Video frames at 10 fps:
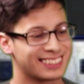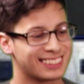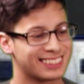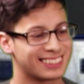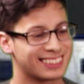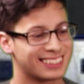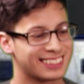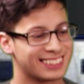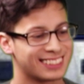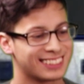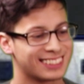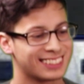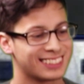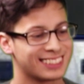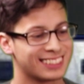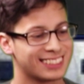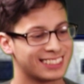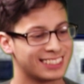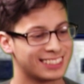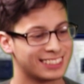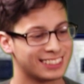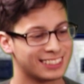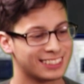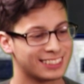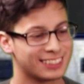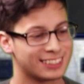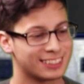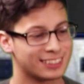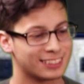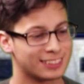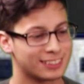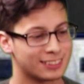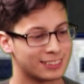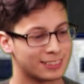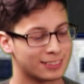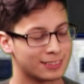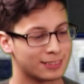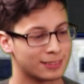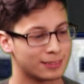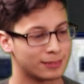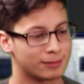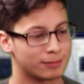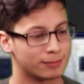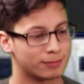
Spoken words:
No words are spoken by the person on screen.